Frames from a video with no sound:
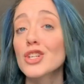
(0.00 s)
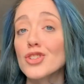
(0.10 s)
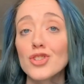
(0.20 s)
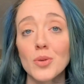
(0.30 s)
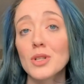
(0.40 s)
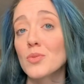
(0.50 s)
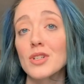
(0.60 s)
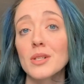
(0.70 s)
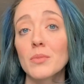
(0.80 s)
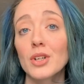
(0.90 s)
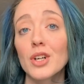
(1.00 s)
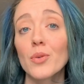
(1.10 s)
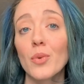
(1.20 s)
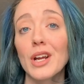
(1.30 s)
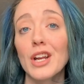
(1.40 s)
so much more simpler
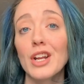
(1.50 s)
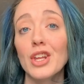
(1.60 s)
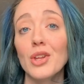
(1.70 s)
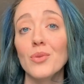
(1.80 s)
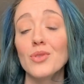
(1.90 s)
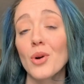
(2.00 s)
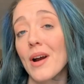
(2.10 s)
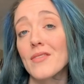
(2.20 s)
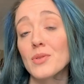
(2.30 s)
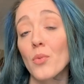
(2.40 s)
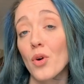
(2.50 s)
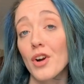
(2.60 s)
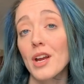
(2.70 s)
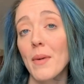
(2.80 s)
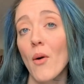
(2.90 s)
when you don't have to
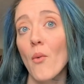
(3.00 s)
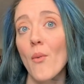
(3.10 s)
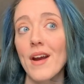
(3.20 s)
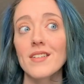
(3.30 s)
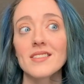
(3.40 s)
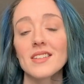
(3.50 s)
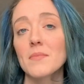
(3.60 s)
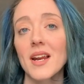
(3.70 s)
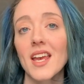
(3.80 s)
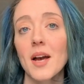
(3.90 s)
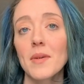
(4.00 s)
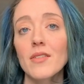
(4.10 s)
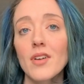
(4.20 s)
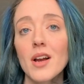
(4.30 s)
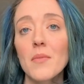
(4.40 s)
worry about where is this money coming
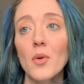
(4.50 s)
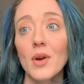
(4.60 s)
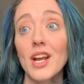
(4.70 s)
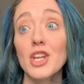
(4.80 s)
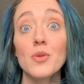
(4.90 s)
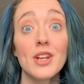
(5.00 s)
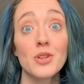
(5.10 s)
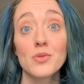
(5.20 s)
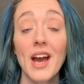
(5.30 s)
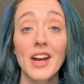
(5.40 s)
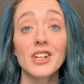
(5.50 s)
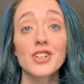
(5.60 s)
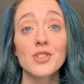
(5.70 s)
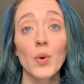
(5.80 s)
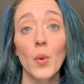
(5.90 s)
from when you need new
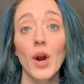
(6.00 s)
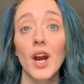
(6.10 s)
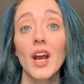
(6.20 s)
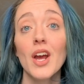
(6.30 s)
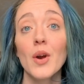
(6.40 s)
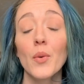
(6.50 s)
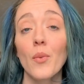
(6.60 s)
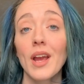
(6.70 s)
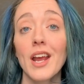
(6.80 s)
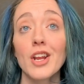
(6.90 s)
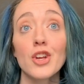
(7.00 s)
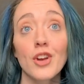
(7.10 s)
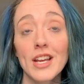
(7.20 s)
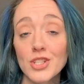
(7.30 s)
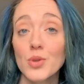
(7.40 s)
tires or when your
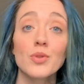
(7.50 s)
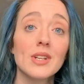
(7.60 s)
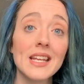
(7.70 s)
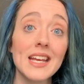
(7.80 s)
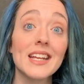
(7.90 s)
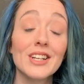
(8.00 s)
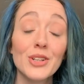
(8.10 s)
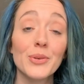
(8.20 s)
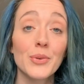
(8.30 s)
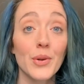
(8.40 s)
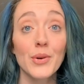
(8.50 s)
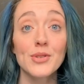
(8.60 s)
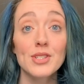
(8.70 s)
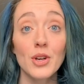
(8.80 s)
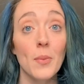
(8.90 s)
kids need new
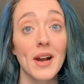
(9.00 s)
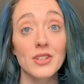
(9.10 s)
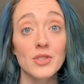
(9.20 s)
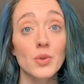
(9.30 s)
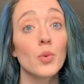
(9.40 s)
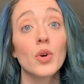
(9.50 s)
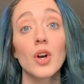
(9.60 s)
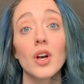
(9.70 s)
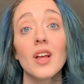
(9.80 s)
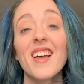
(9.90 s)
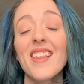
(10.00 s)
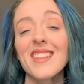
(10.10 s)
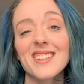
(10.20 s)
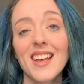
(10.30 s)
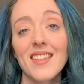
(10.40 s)
clothes to go back to school,
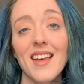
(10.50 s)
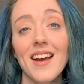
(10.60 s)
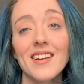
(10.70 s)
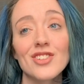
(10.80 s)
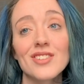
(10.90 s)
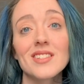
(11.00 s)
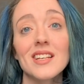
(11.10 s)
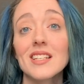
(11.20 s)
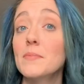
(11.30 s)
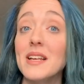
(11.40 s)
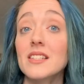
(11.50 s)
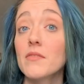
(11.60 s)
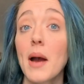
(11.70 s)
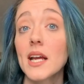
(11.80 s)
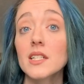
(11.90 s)
things like that. It just is peace of
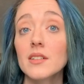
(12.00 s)
mind.